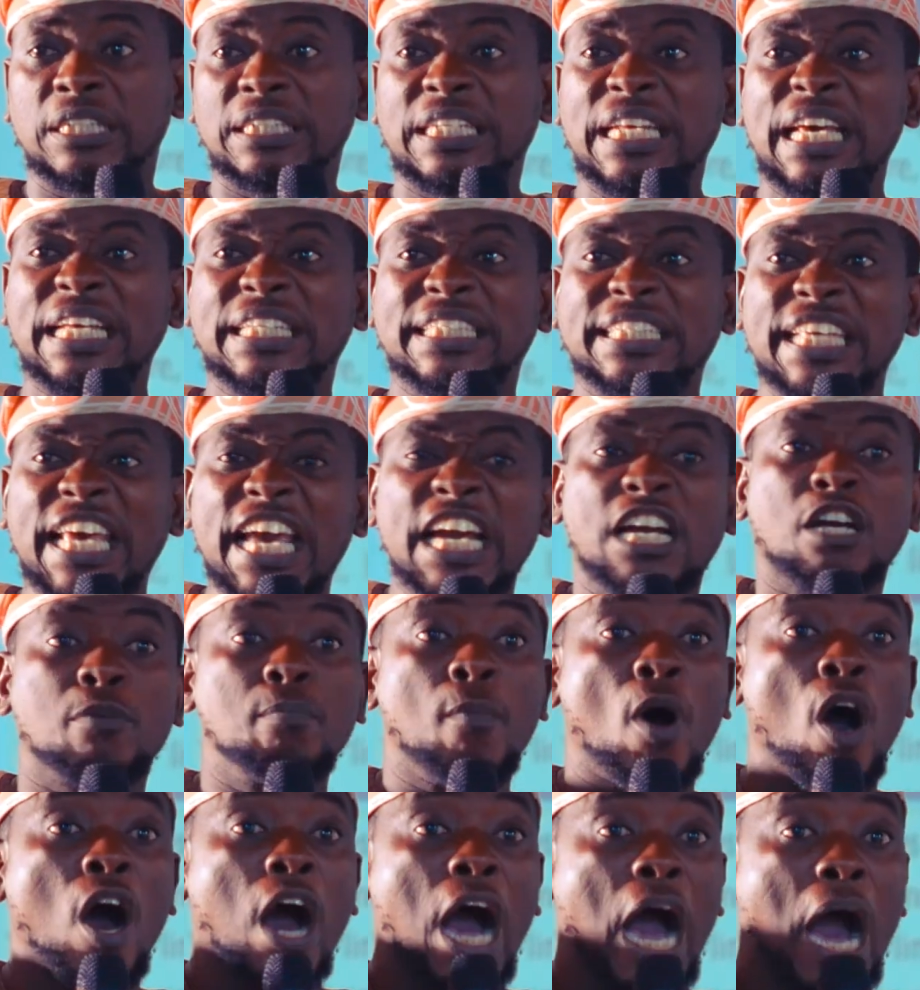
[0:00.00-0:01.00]
They think
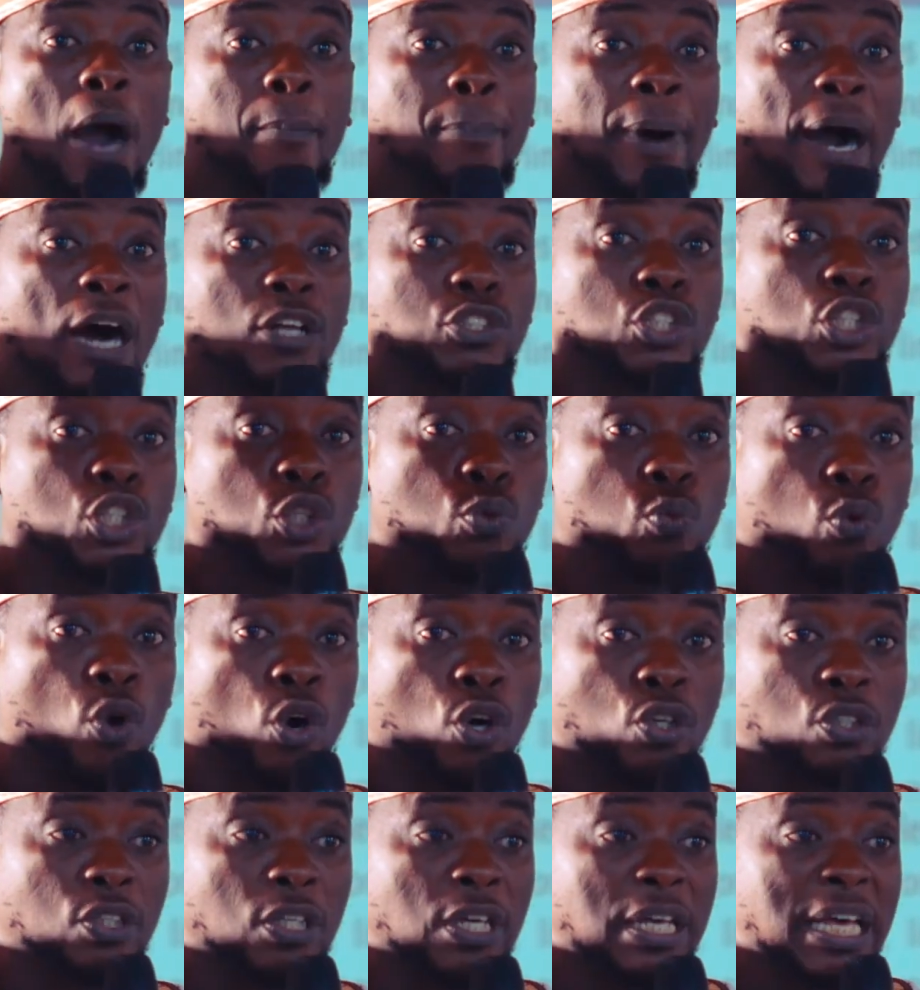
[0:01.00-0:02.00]
more about
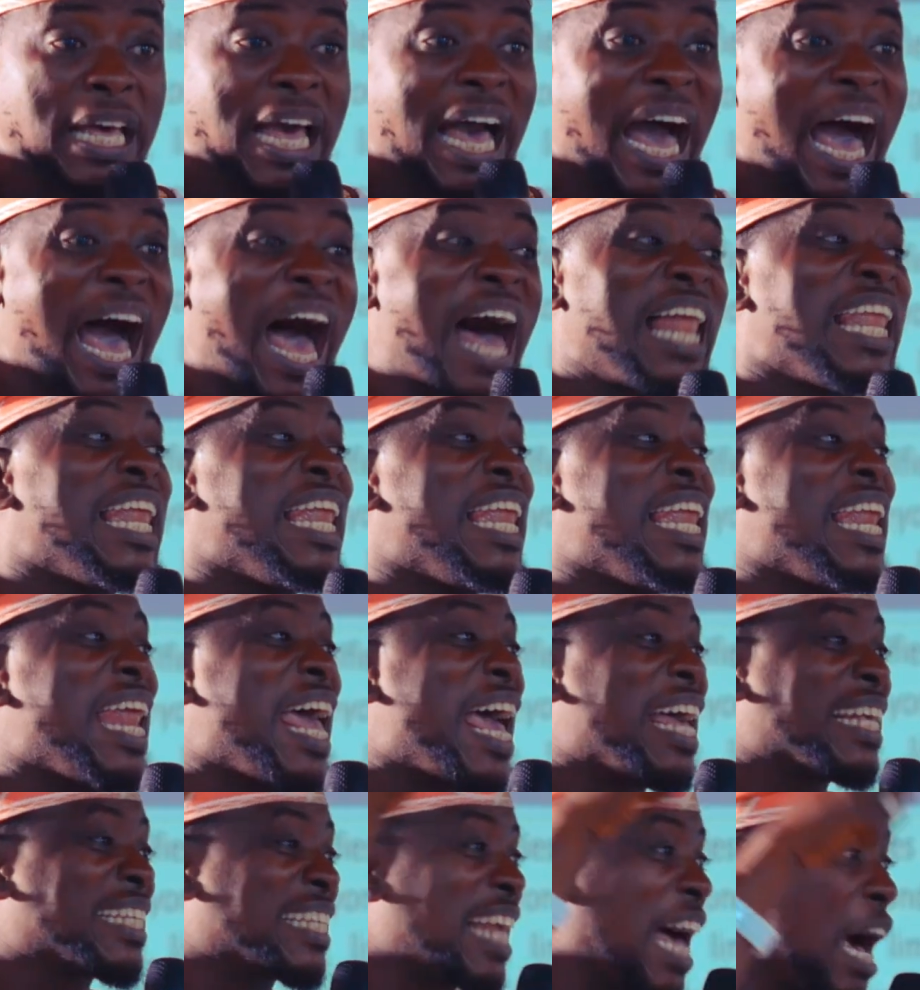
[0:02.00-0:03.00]
reward and
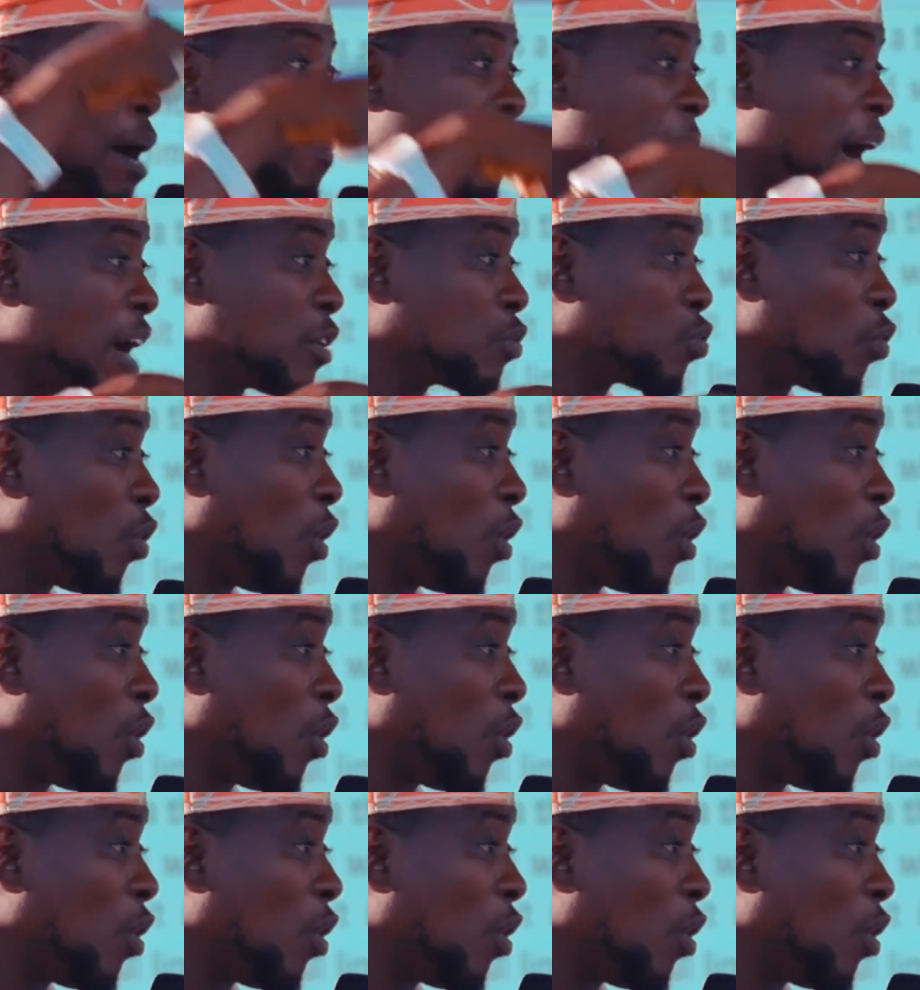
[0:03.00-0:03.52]
less about